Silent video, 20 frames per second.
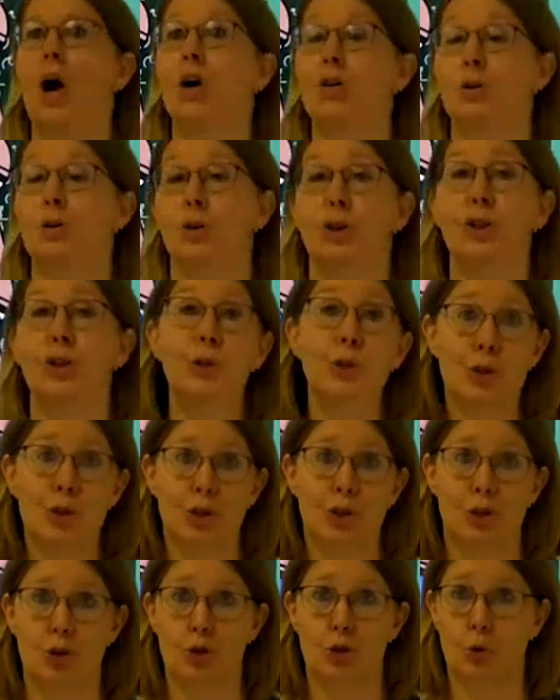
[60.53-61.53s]
on a mute
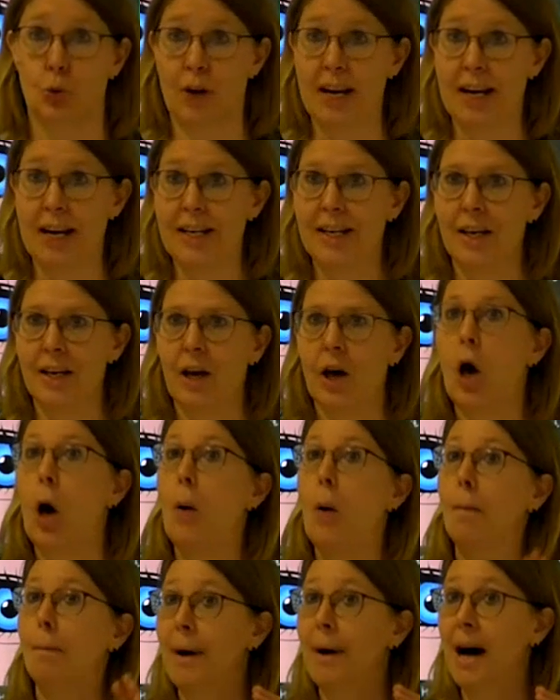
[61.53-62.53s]
screen,
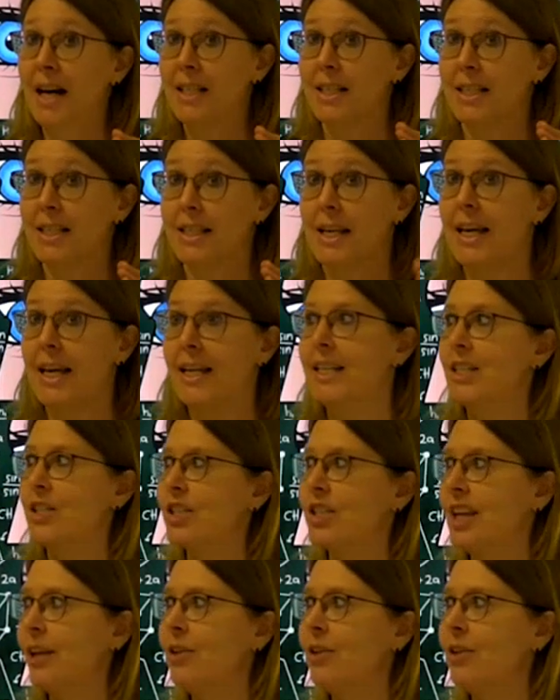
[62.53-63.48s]
but it is